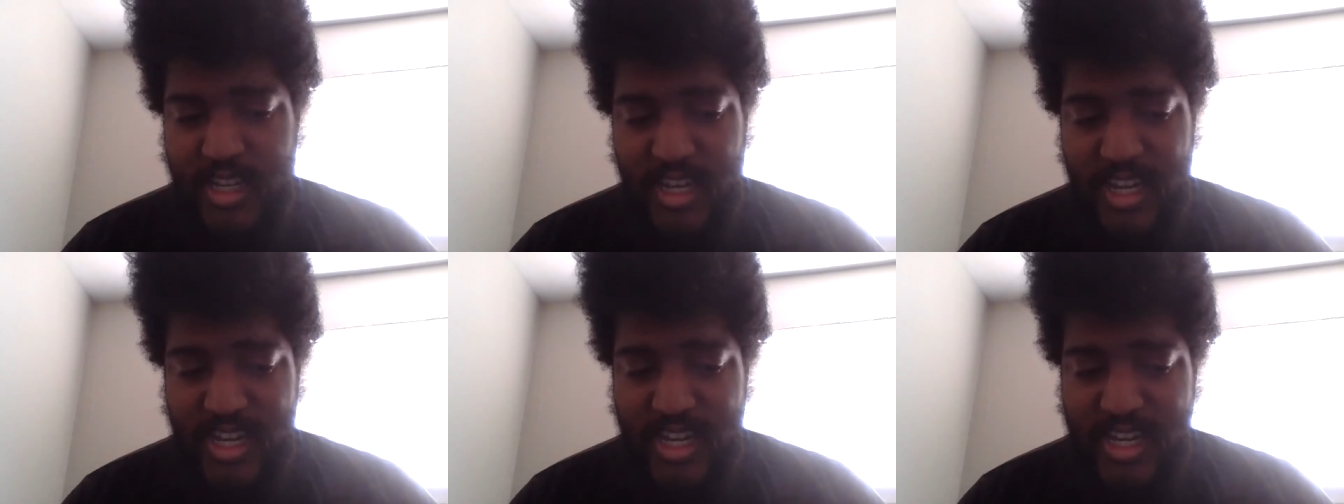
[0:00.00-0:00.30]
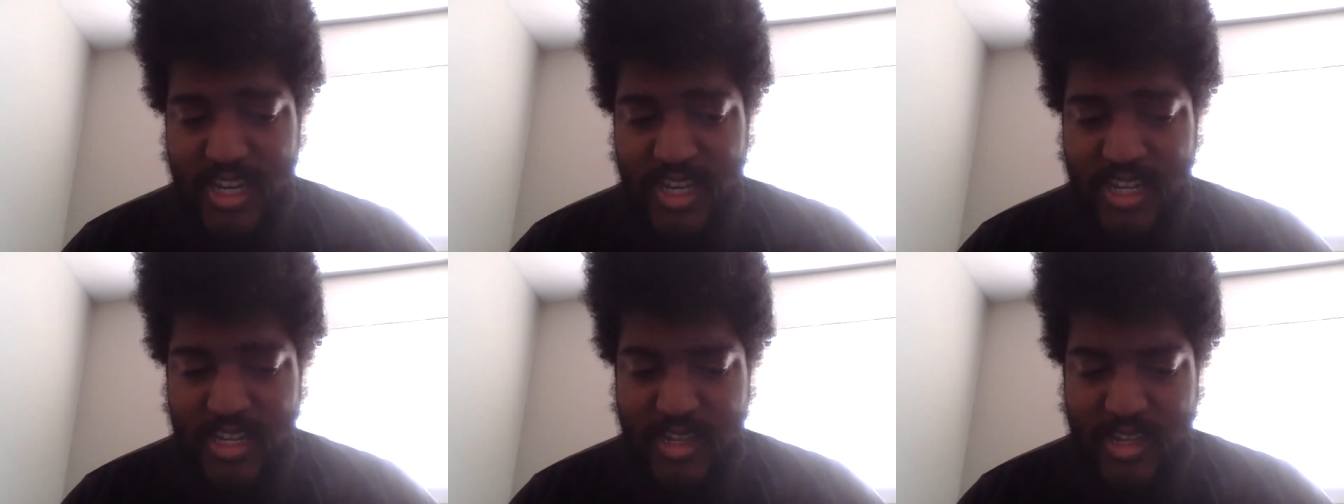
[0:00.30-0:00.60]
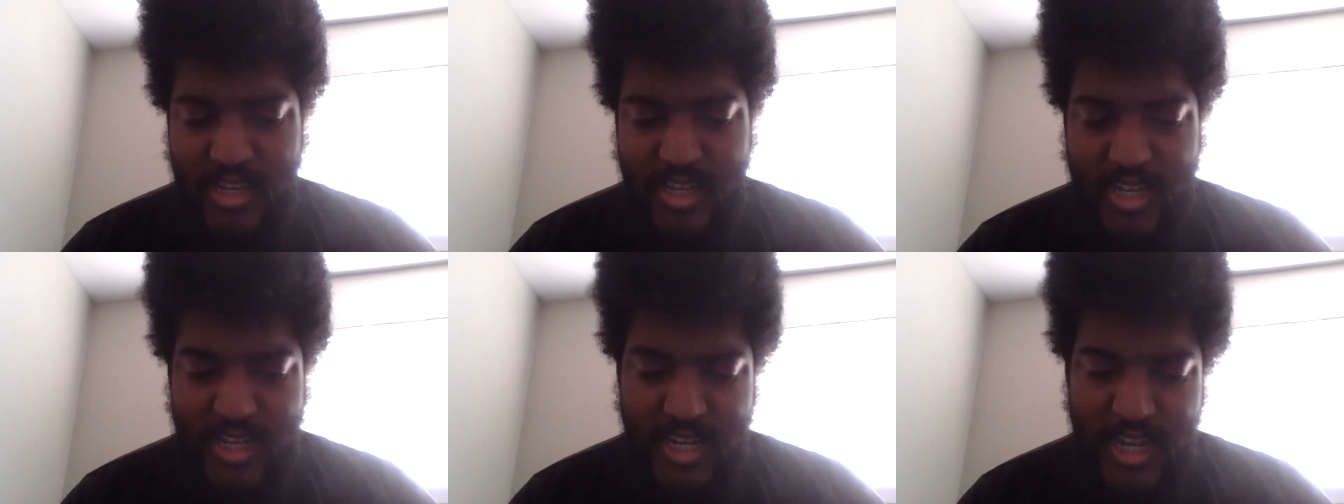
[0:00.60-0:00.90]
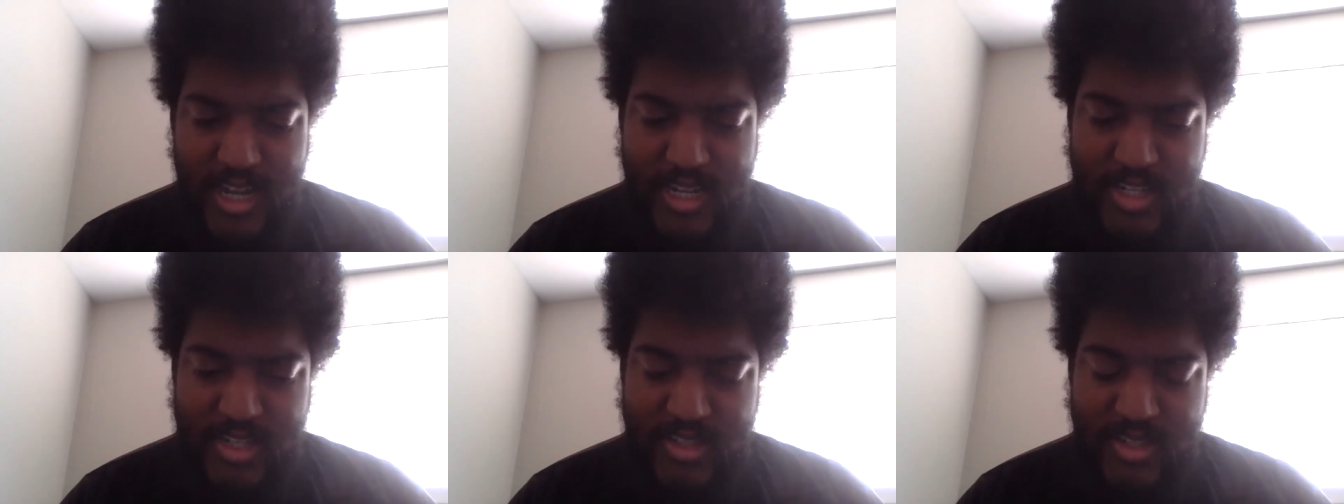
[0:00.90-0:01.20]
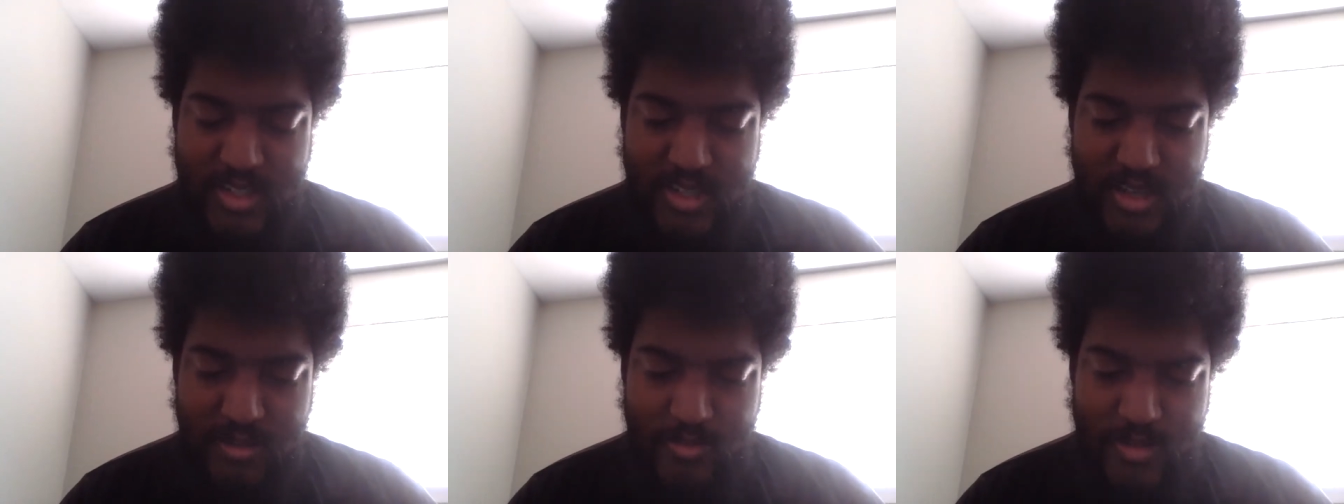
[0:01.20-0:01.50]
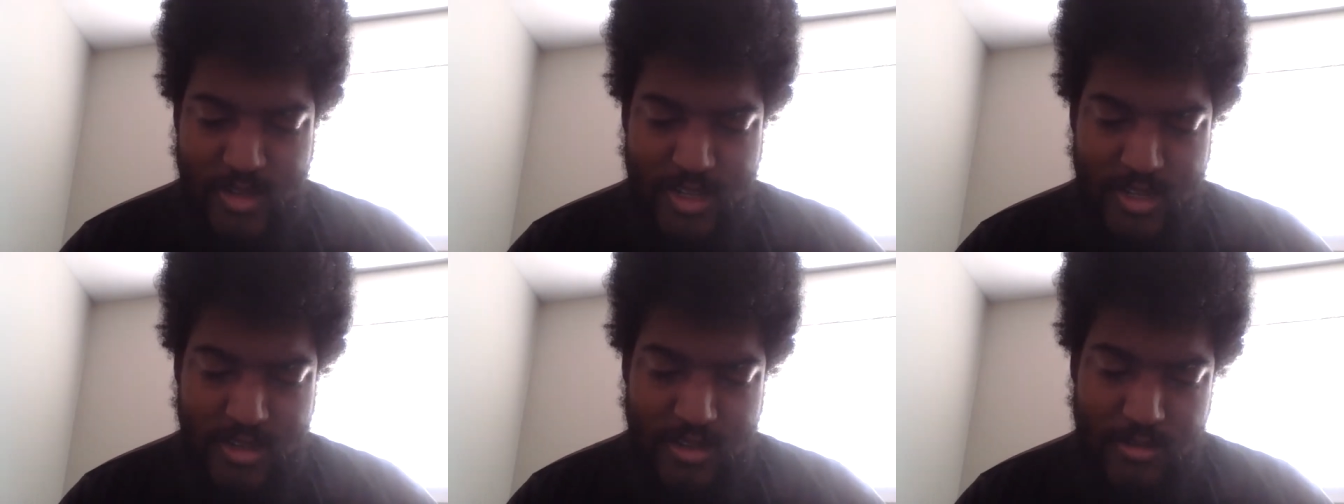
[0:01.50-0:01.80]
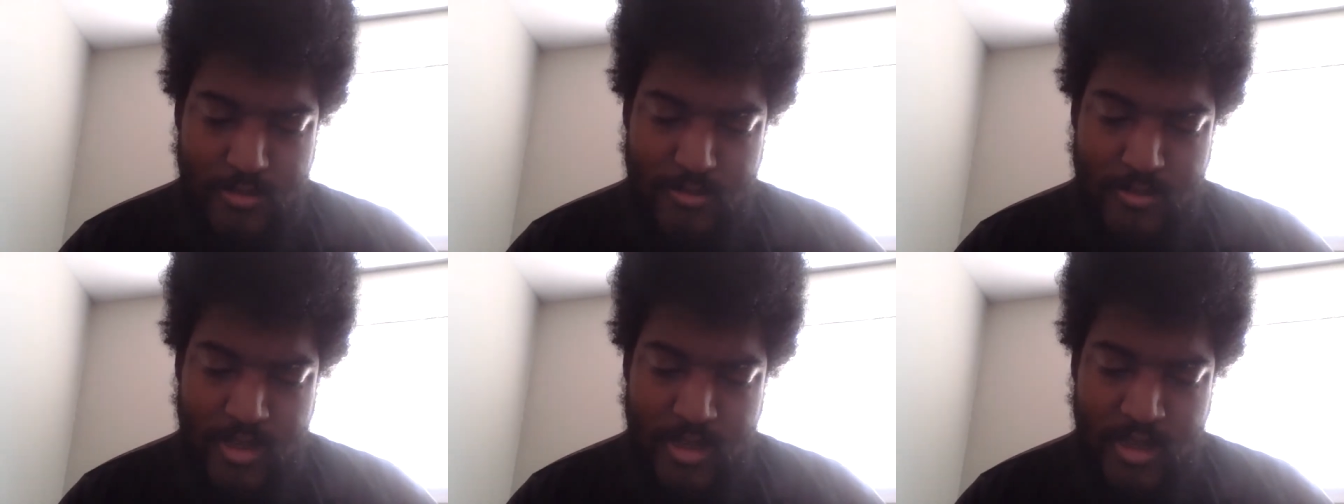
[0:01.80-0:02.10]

And I, I just don't know.